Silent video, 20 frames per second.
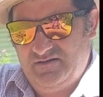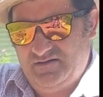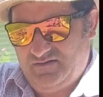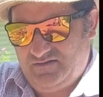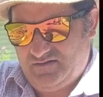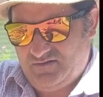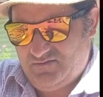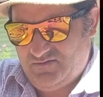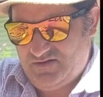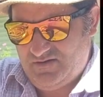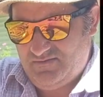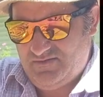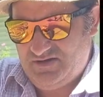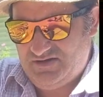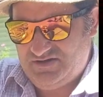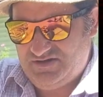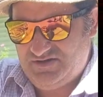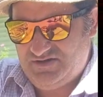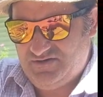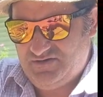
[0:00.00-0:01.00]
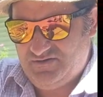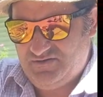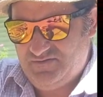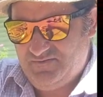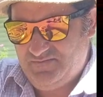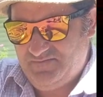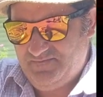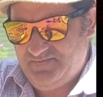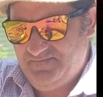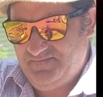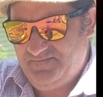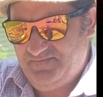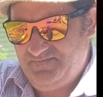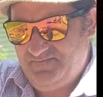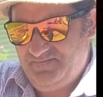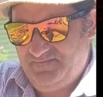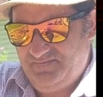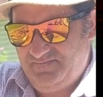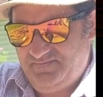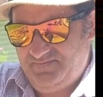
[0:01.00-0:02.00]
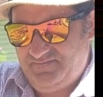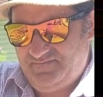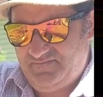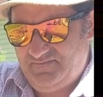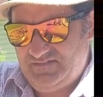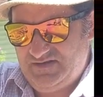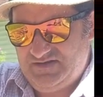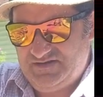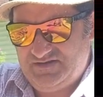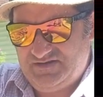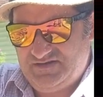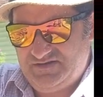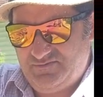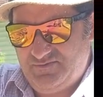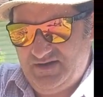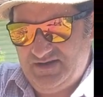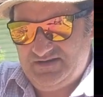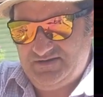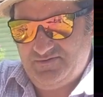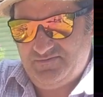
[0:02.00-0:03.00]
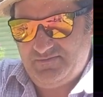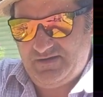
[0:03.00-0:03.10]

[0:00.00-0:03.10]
So what I'm going to do, just squeeze with